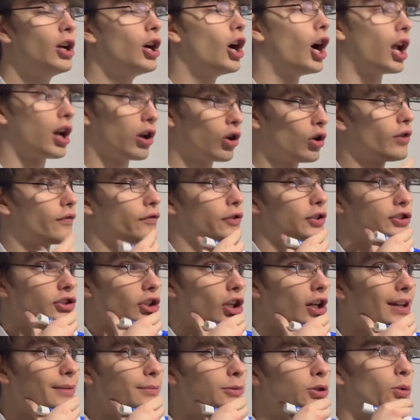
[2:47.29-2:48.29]
A lot of the
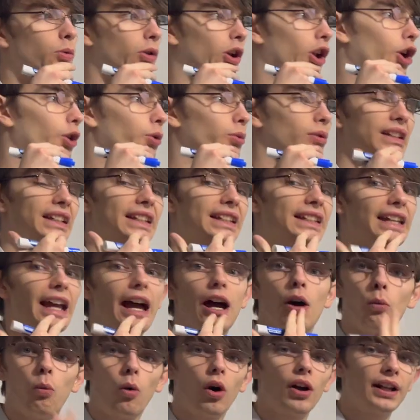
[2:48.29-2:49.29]
time you will only
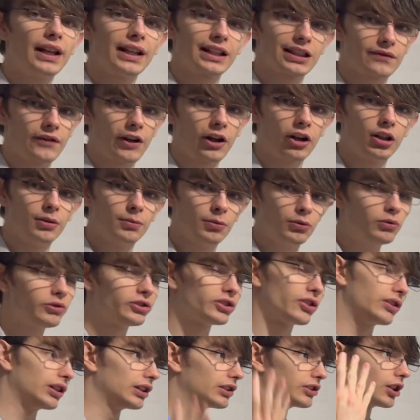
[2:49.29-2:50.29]
get one x variable, so
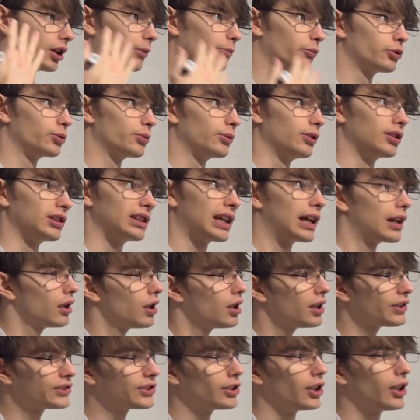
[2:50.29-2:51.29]
the examples we looked at
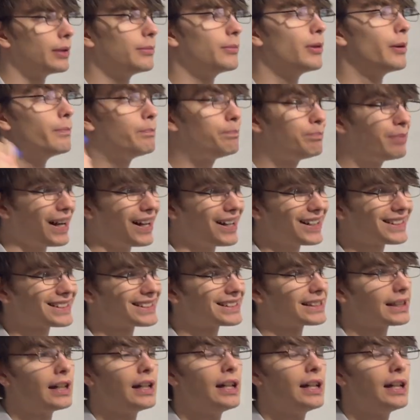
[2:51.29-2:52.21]
last time, but